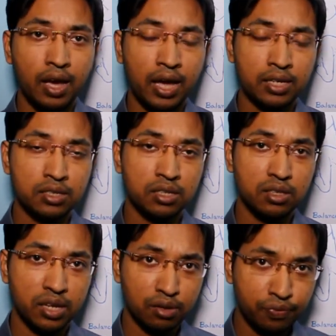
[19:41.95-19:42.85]

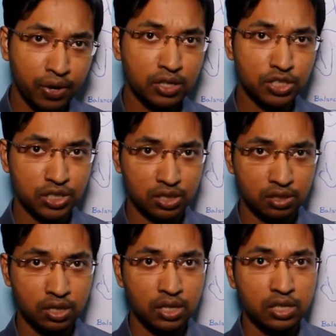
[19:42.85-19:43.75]
and their
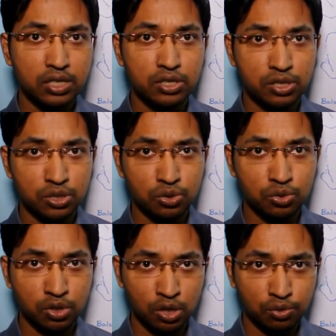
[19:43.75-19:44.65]
function is
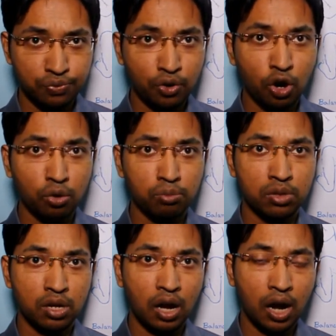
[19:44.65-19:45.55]
to
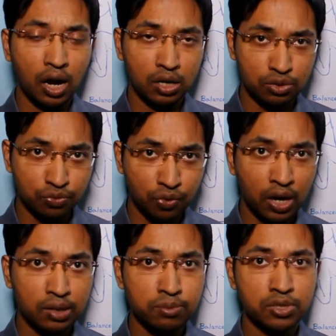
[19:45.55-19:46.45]
form heart
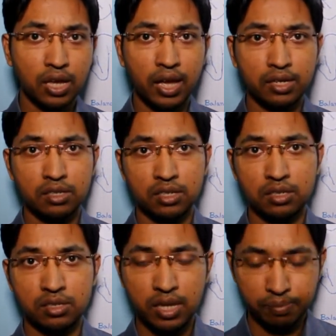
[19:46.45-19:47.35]
valves and
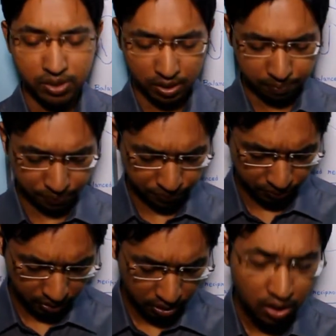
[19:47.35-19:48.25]
septa.
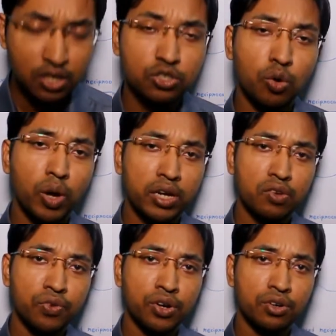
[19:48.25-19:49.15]
So
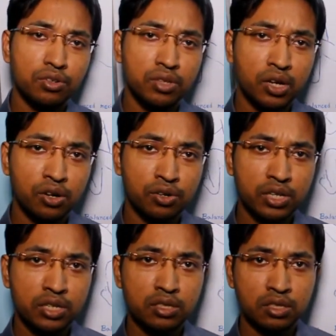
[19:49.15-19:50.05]
whenever there
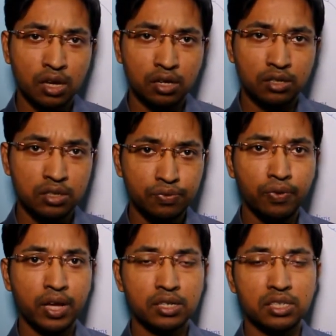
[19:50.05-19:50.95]
is
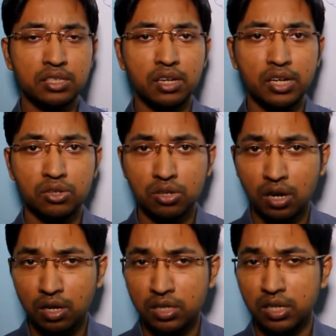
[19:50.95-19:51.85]
defect in
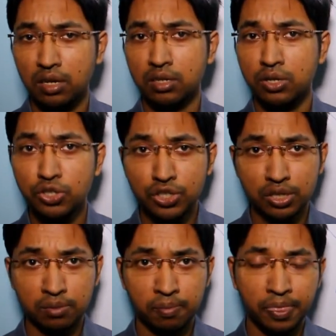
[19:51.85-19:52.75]
endocardial
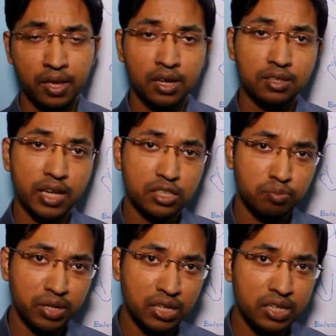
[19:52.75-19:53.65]
cushion, that
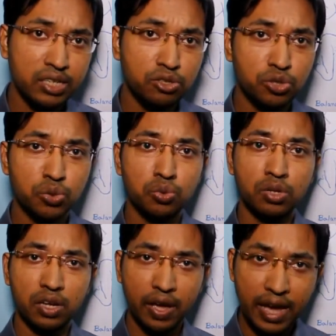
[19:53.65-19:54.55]
may lead
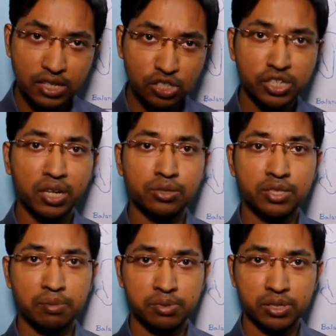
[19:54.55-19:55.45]
to atrial
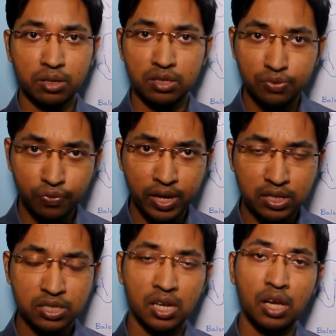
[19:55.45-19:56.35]
septal
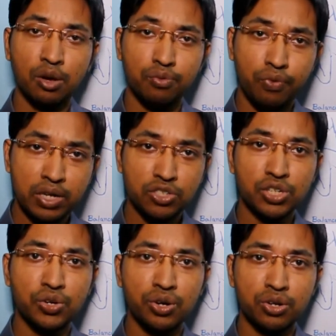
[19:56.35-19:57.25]
defect,
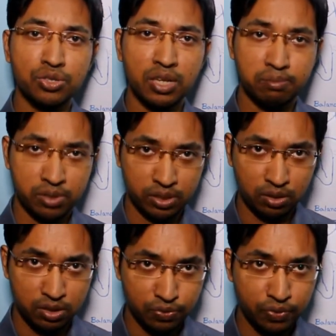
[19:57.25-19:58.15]
ventricular
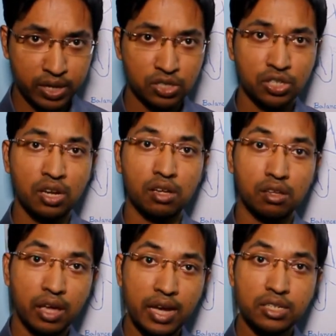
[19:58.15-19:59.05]
septal defect,
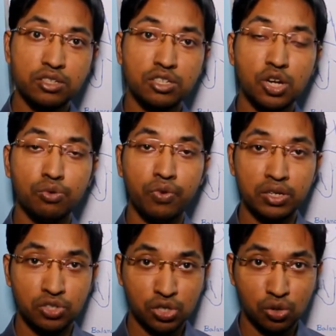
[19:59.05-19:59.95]

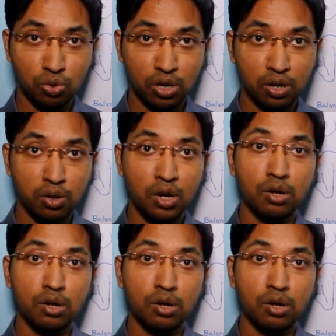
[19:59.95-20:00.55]
atrioventricular